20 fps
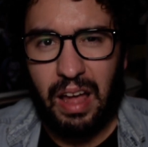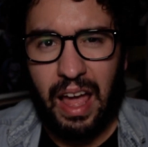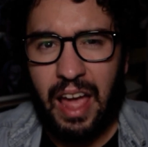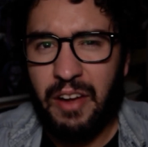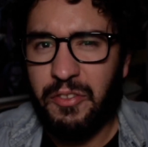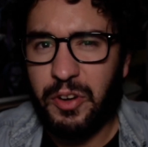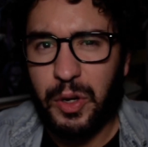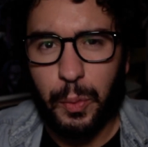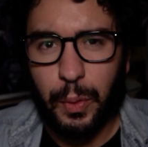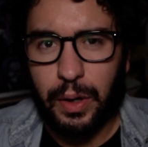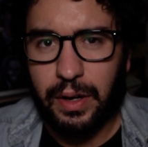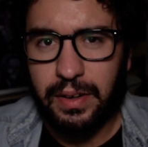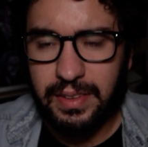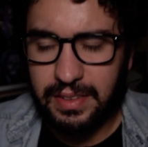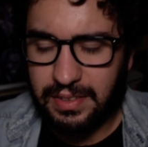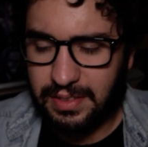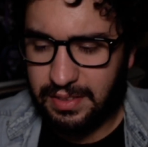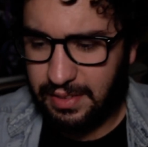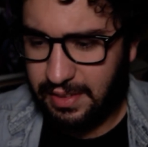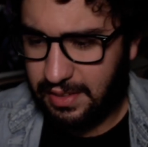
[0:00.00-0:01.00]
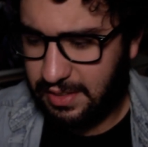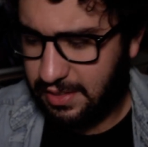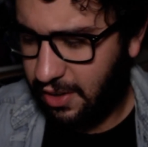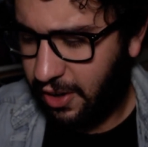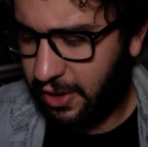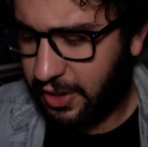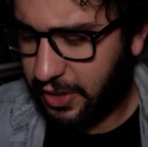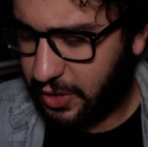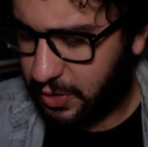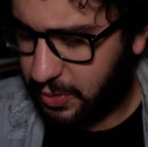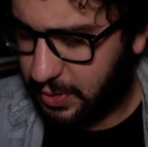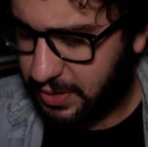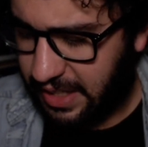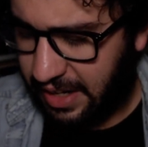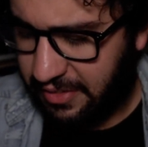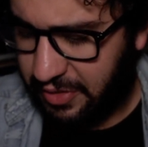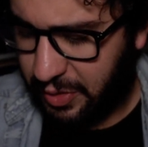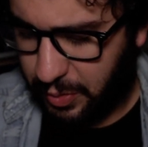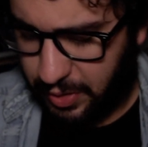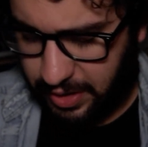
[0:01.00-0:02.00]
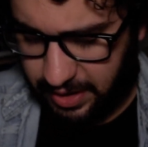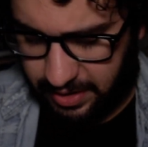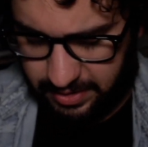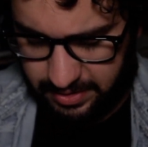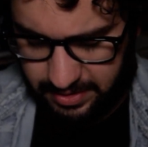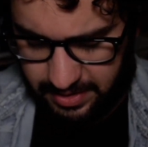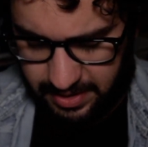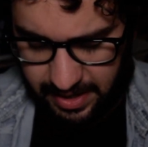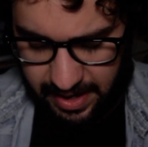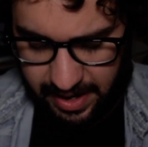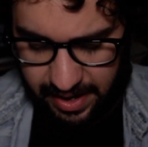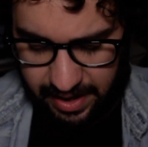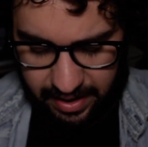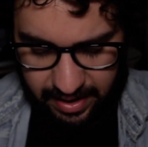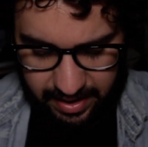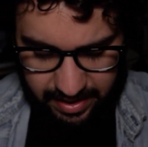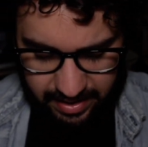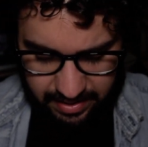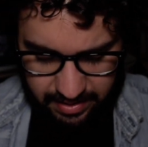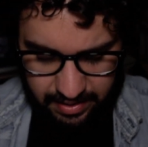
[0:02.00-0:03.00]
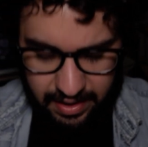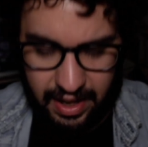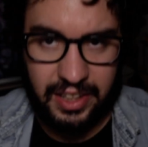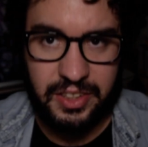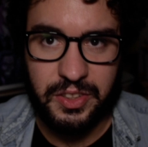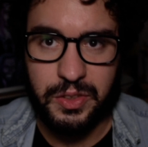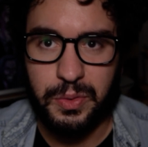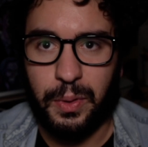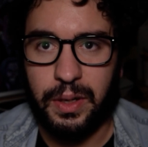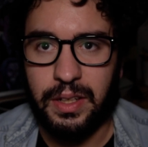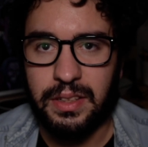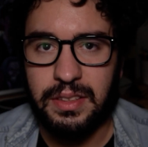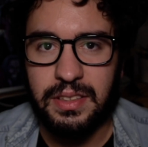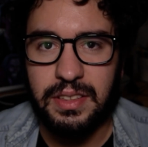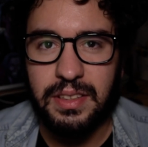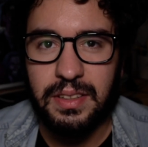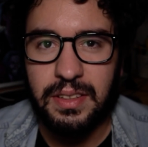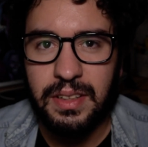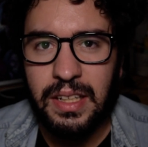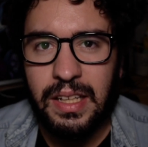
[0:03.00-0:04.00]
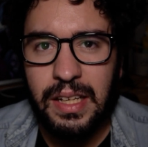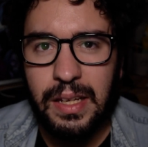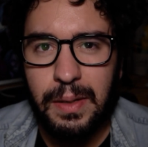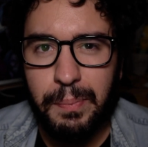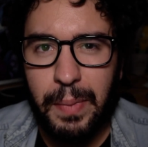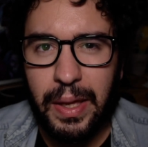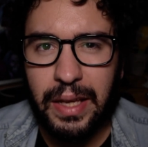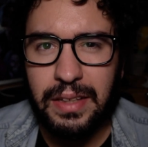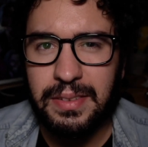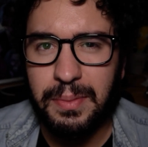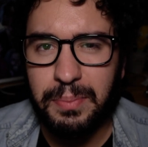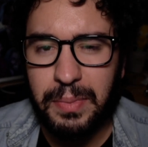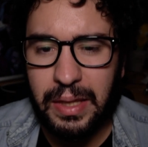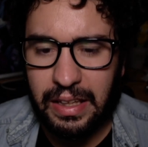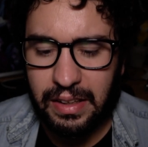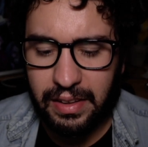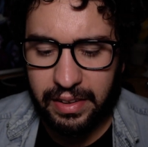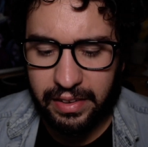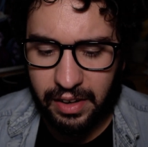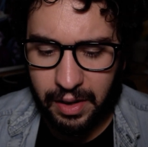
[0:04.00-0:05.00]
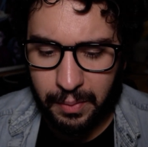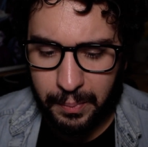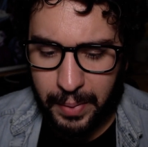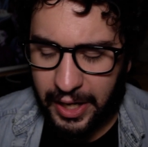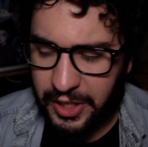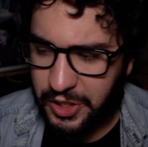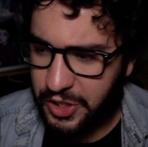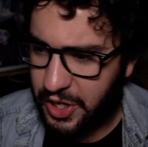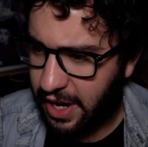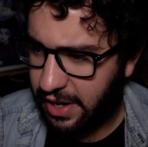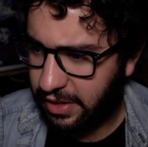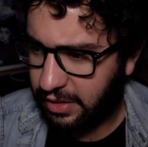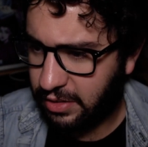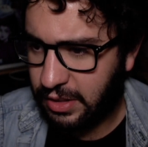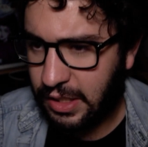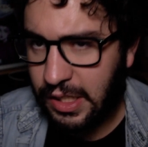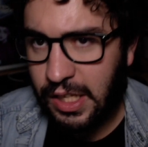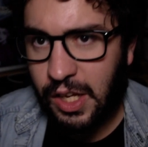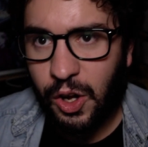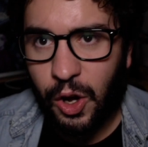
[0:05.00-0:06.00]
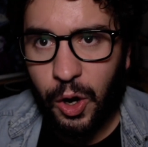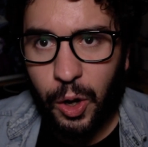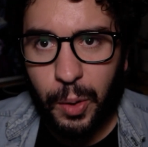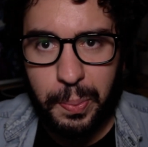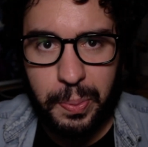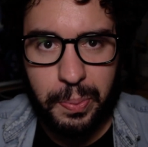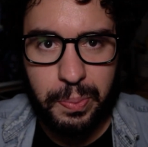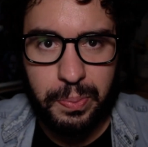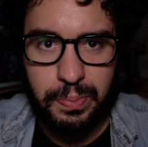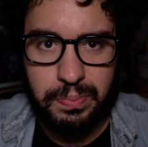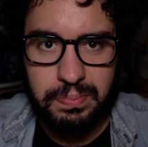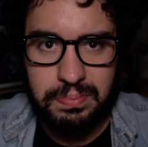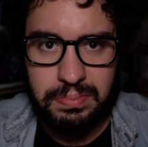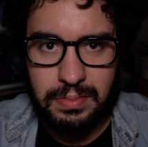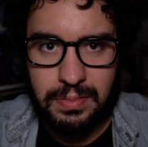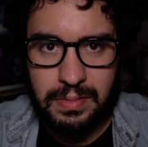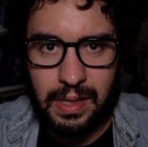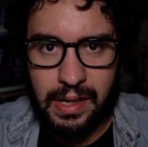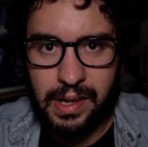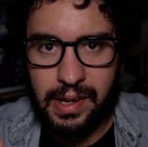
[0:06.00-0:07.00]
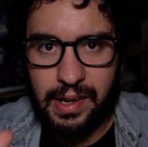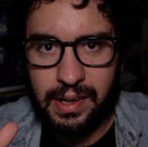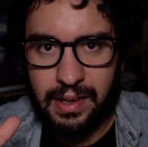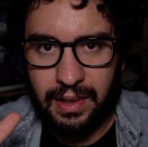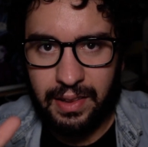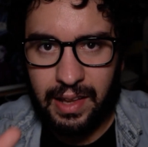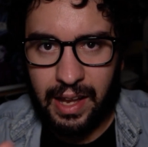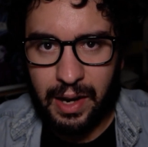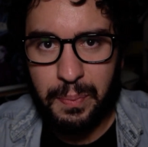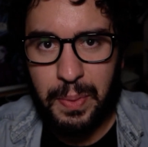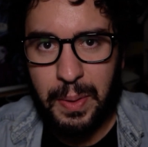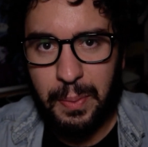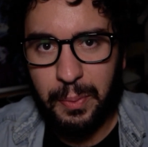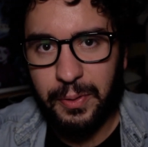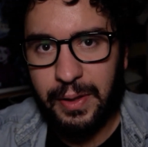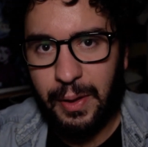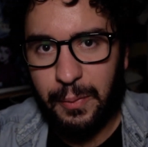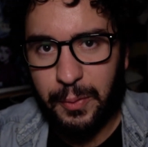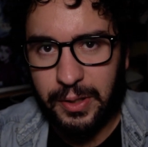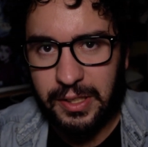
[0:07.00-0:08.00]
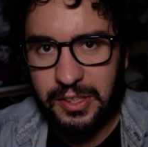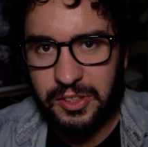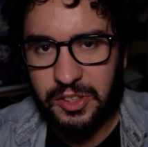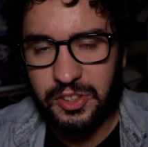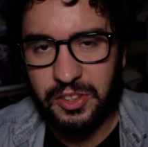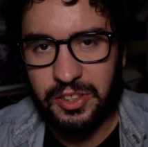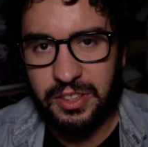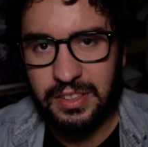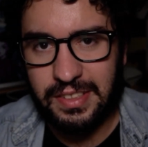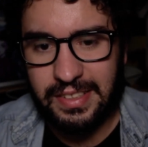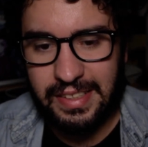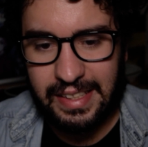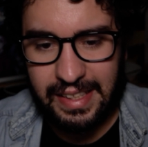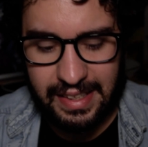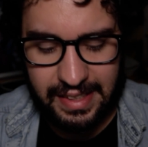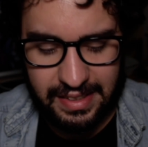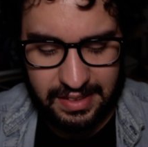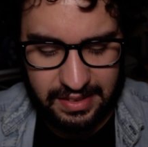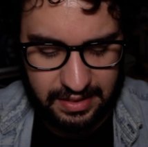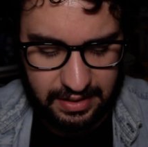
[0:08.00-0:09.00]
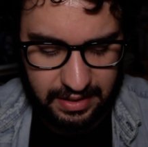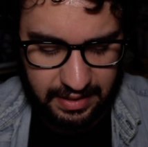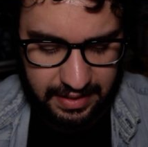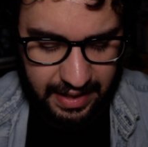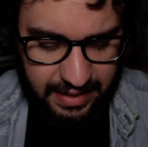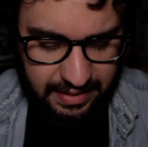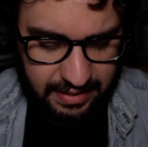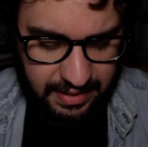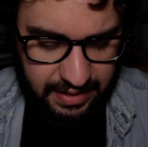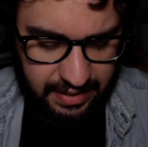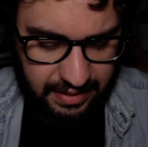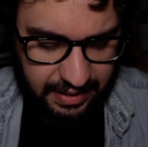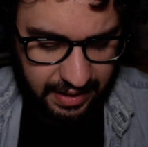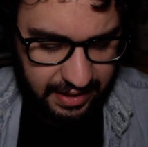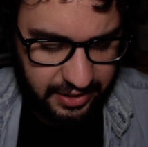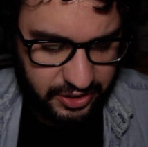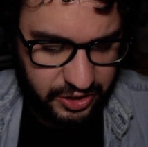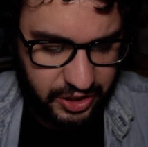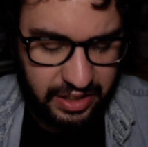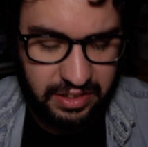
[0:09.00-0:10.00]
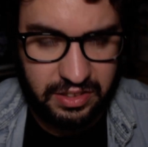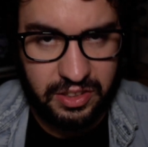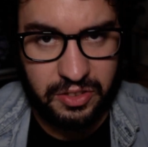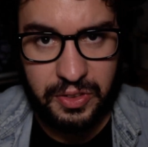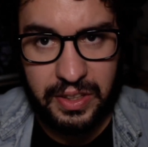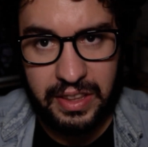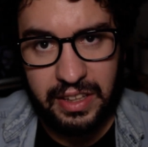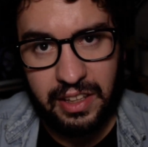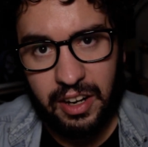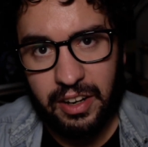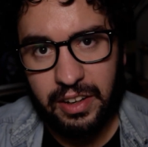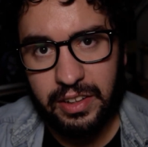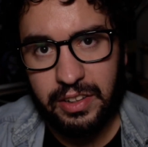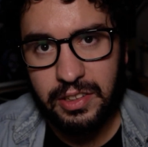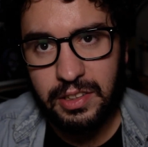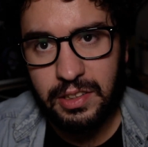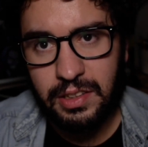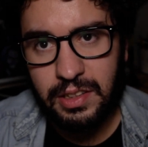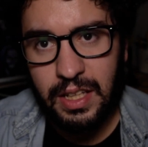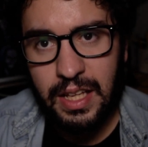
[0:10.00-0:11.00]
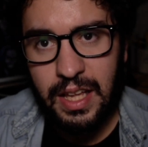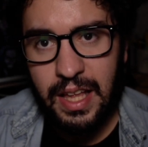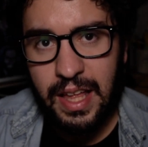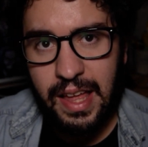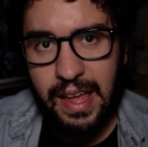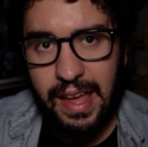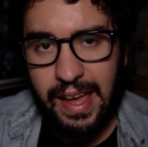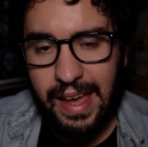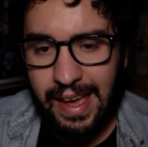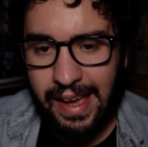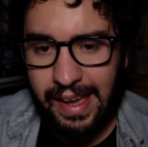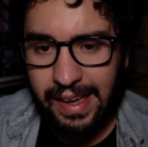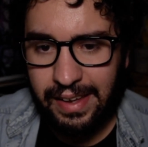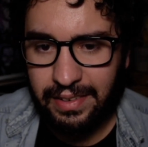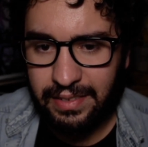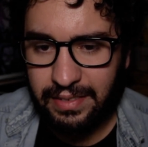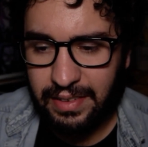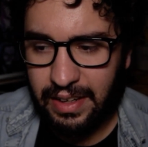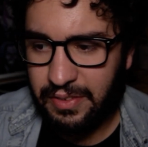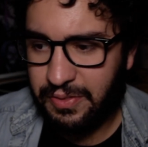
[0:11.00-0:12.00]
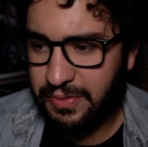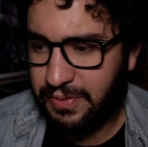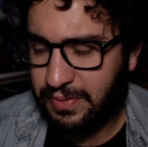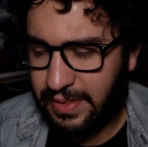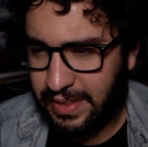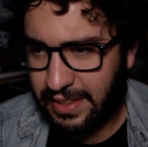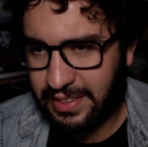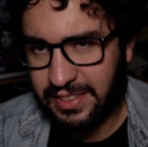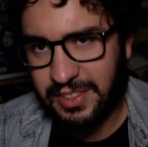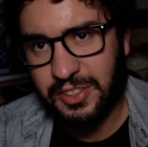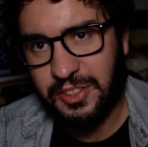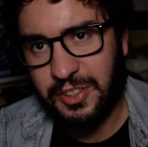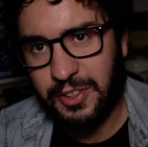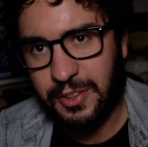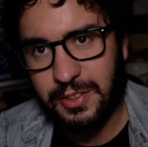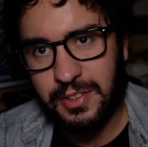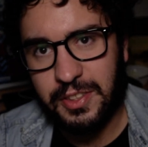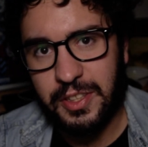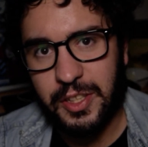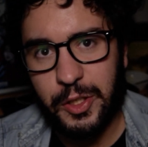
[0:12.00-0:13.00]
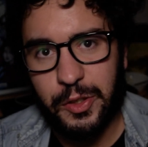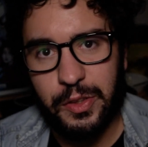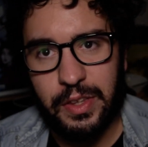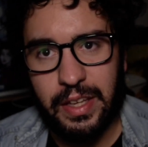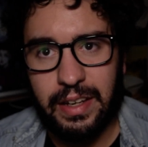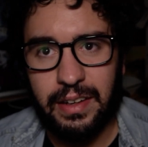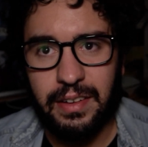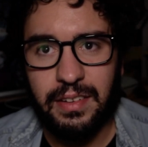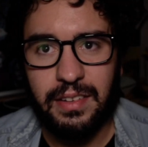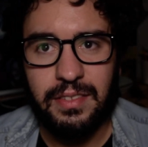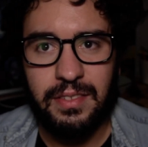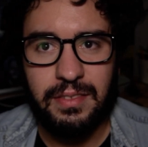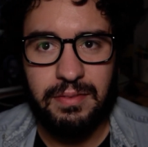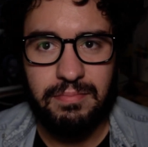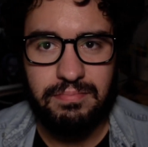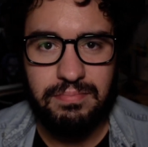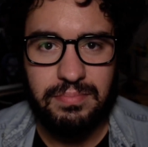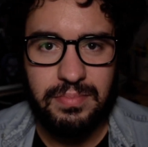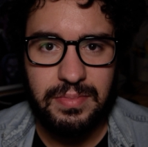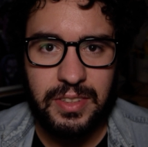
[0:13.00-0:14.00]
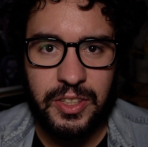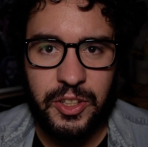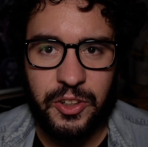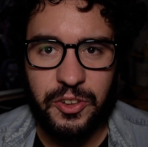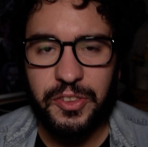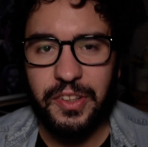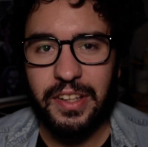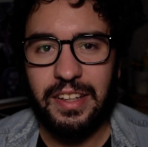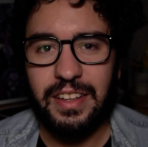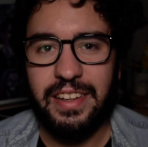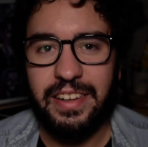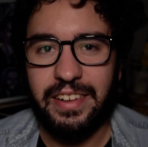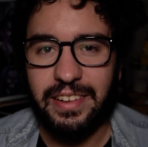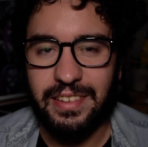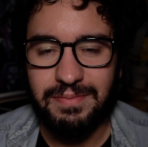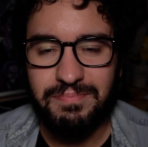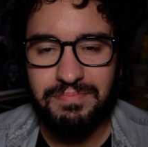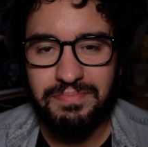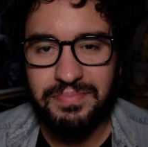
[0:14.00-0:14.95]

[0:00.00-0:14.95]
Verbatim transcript: everywhere. This this article was everywhere today, and I just wanted to make something clear on my channel. Hope the, a lot of people that were concerned see this that didn't get a chance to read the article. And if this is news to you, then you're in the clear.